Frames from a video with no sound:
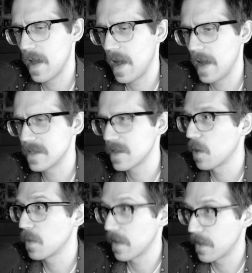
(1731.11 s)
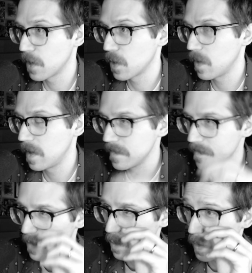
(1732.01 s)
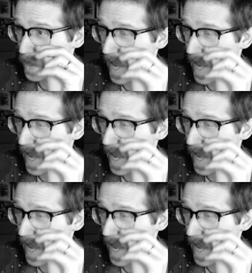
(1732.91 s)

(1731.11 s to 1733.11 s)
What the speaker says: I started with the third one, which